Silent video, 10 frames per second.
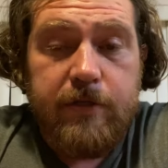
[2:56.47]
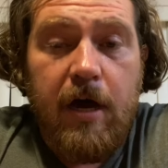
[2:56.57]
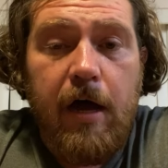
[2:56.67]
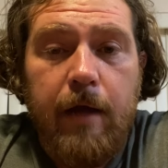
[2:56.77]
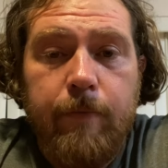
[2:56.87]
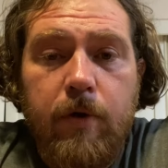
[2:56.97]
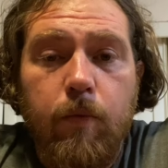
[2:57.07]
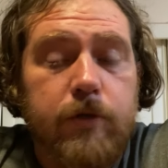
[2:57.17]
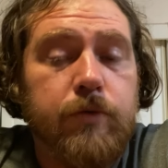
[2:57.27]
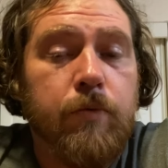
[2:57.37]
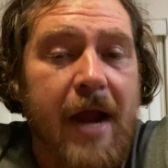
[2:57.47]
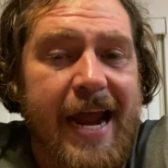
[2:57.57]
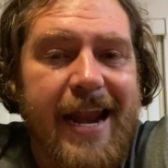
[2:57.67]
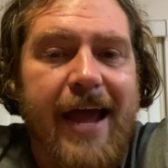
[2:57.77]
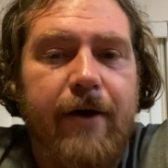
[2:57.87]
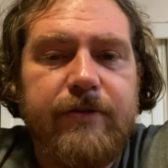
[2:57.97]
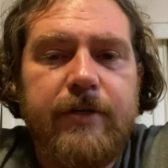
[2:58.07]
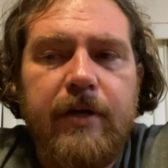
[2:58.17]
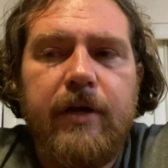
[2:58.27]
time, which ran out